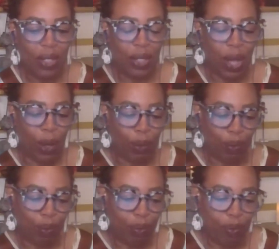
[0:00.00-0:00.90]
So,
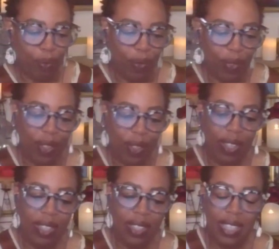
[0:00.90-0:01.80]

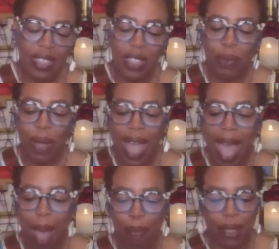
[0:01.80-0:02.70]
this is what
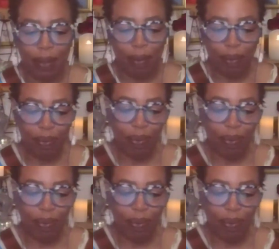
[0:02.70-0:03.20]
happened.